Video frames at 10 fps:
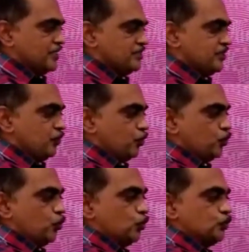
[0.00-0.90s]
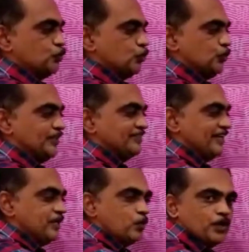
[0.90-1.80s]
0 goes through this
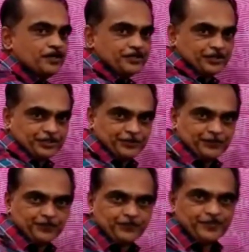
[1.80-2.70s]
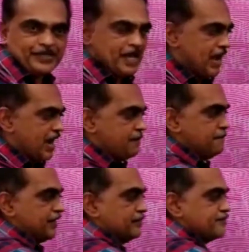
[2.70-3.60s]
inverter and
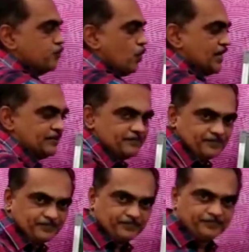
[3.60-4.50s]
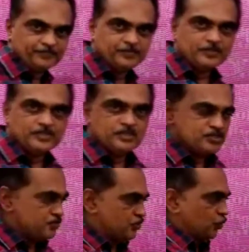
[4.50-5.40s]
becomes 1.
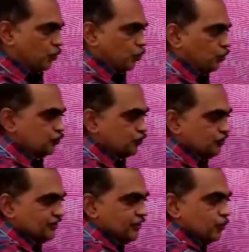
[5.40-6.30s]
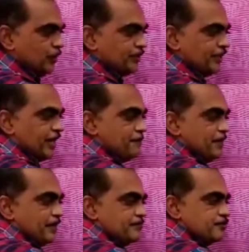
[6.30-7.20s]
0 goes through this inverter and
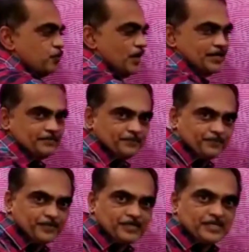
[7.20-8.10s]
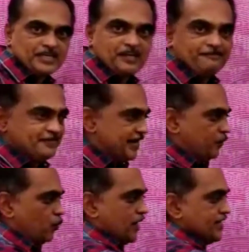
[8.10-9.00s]
becomes 1. If
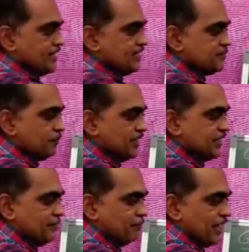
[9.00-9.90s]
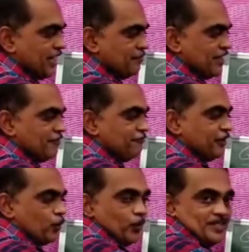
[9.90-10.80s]
that 1 is multiplied by a
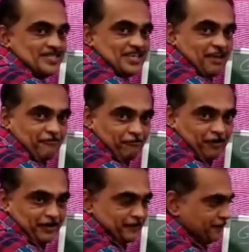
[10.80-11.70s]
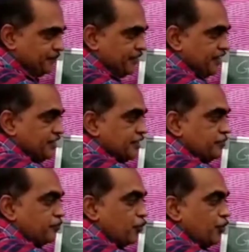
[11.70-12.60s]
frequency f1 in the
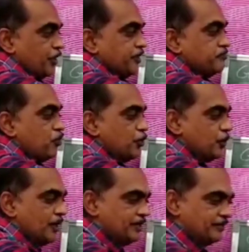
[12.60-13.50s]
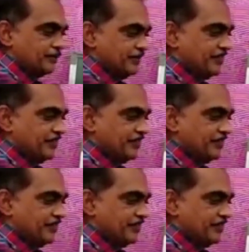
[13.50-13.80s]
product modulator,